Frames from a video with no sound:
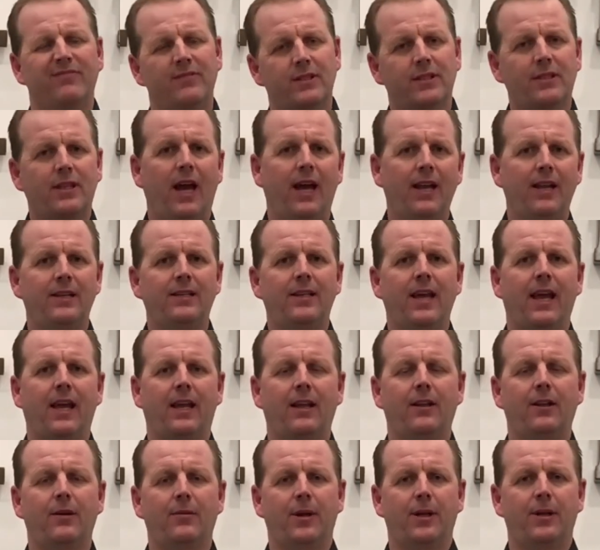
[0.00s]
It's kind of
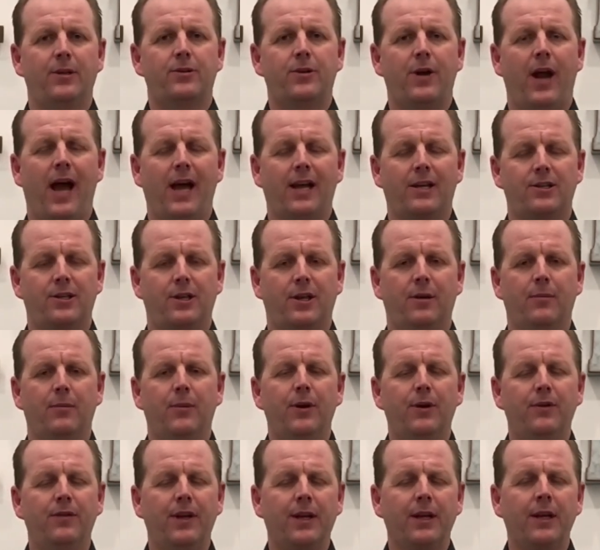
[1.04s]
taking a little bit of traction and
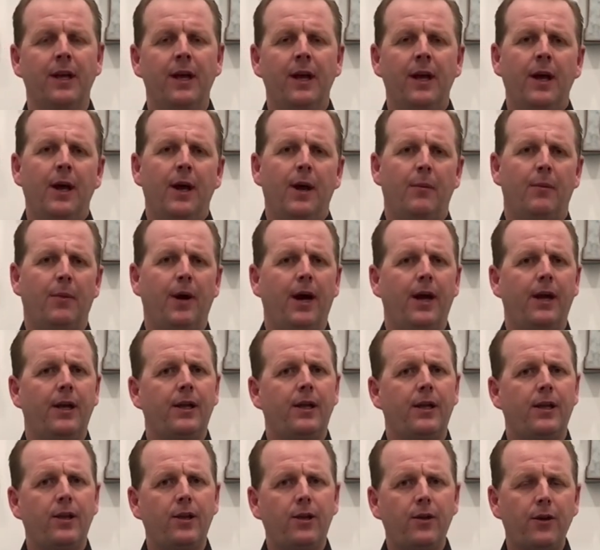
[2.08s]
moving.
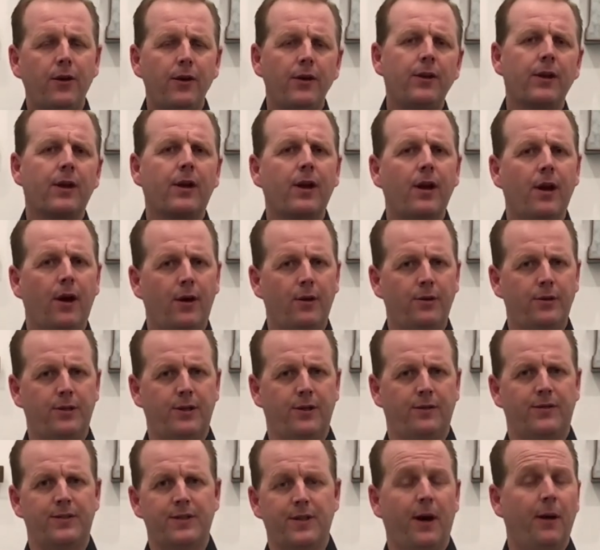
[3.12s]
But you're the
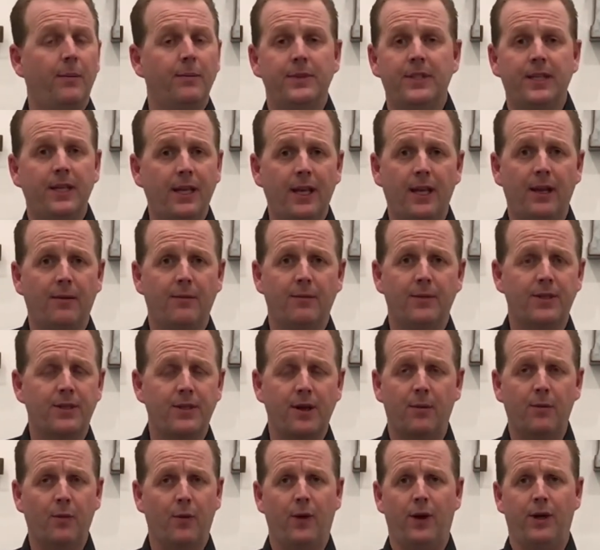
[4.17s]
coach of some team,
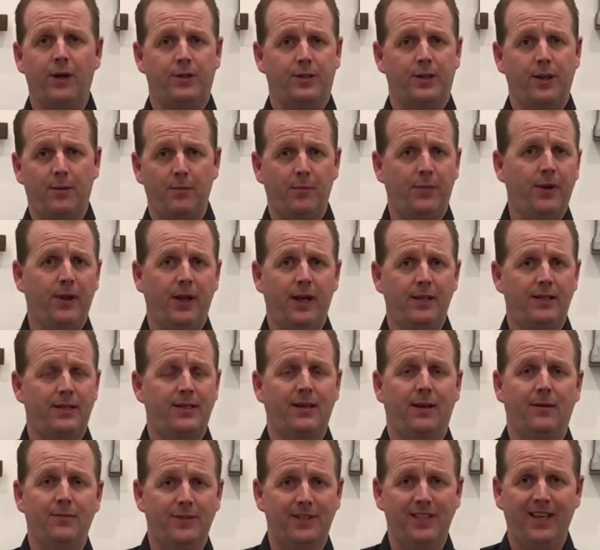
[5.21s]
somewhere, someplace,
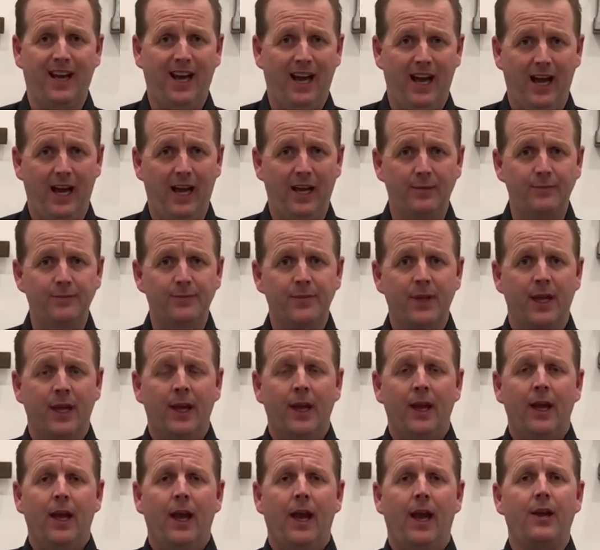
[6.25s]
sometime.
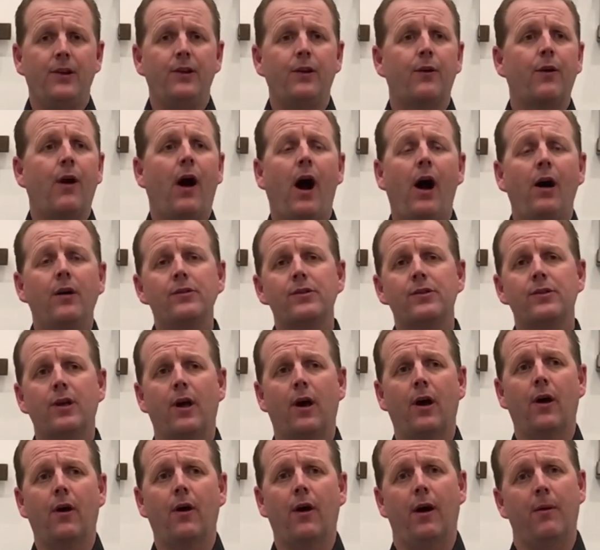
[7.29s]
And you're
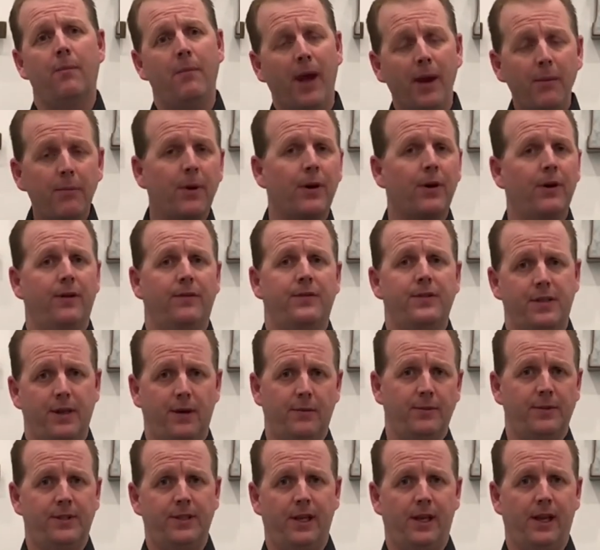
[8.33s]
also a member of
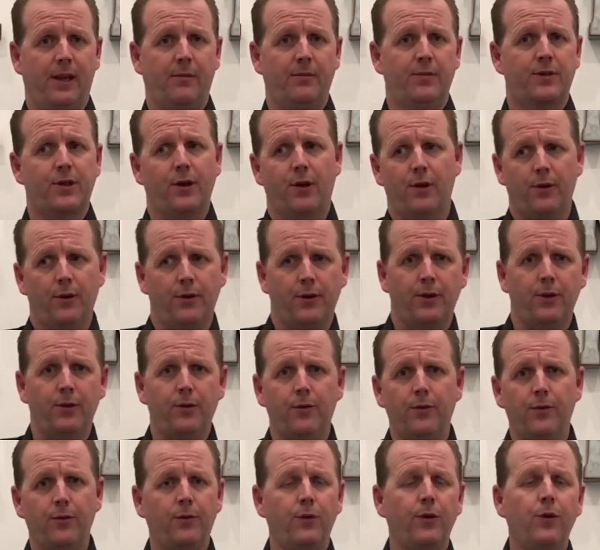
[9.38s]
some team. So
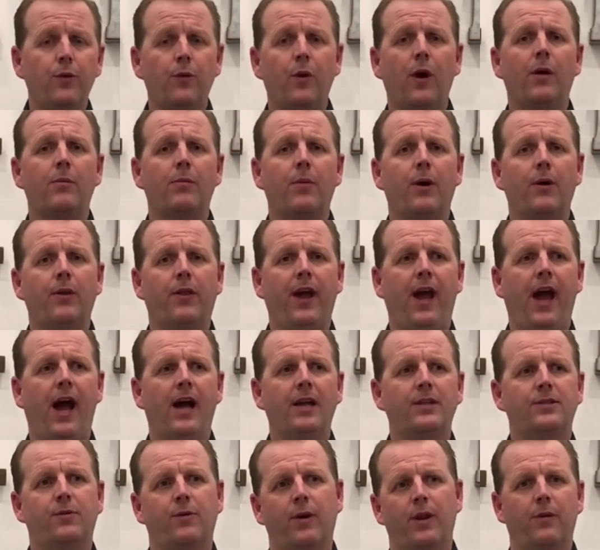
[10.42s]
you wear both
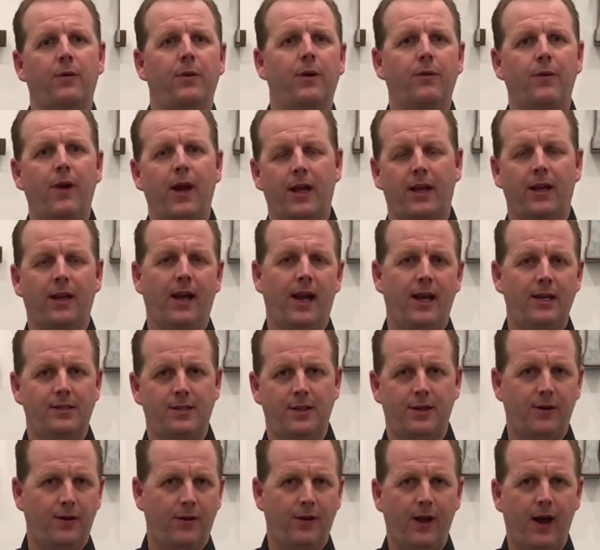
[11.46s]
hats, whether we recognize
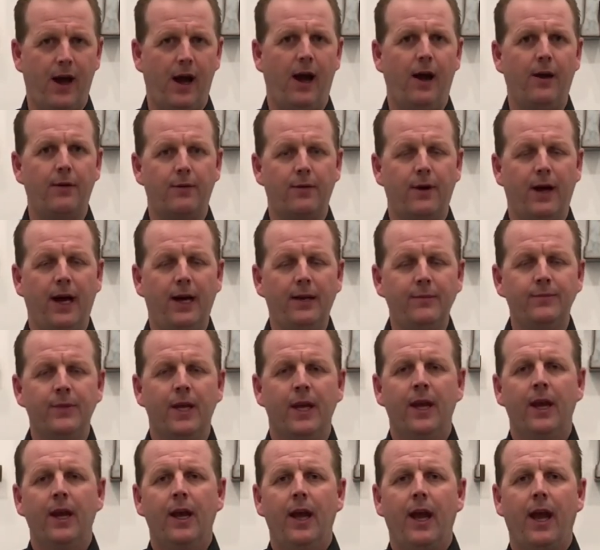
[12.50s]
it or not, right?
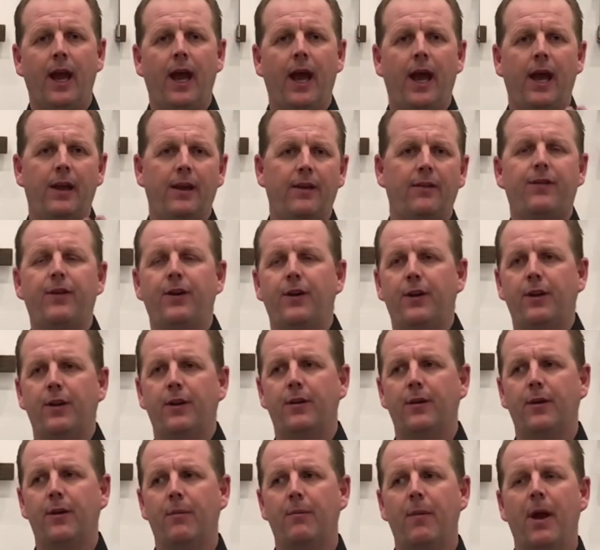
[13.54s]
And if
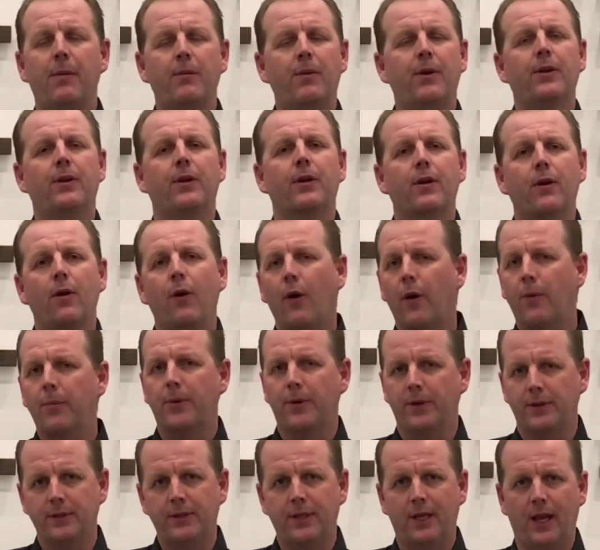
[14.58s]
you're a member in the
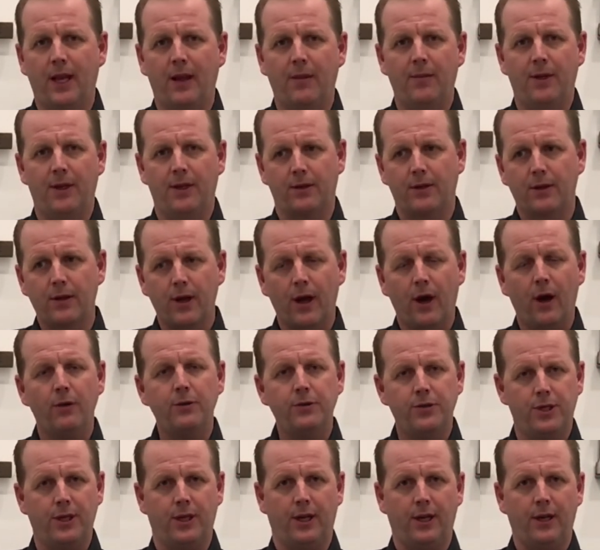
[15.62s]
corporate team and
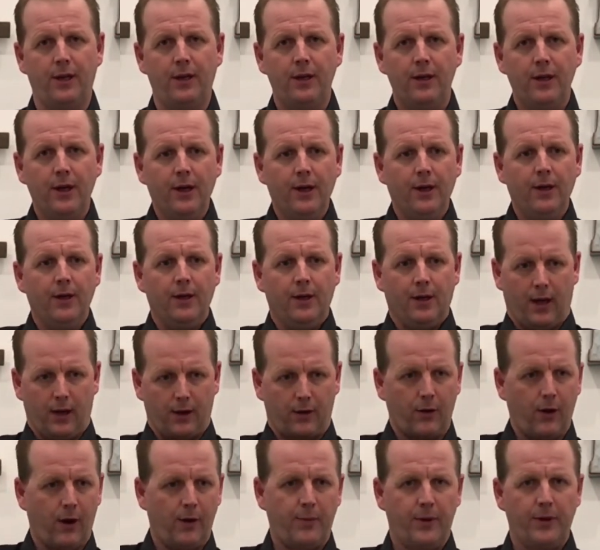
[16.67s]
coaching the
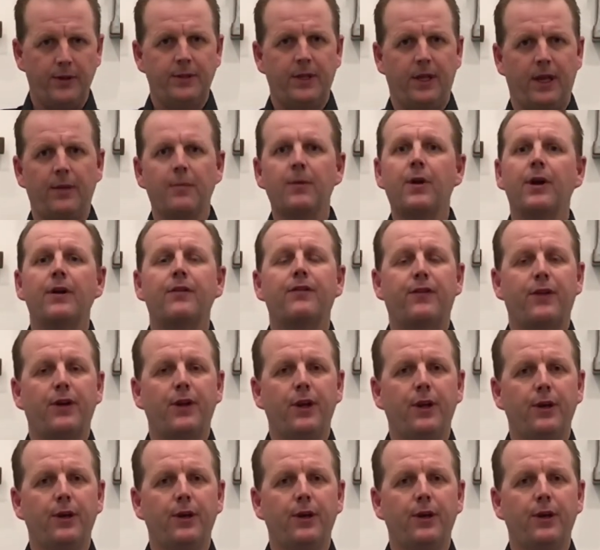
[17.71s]
corporate team, good for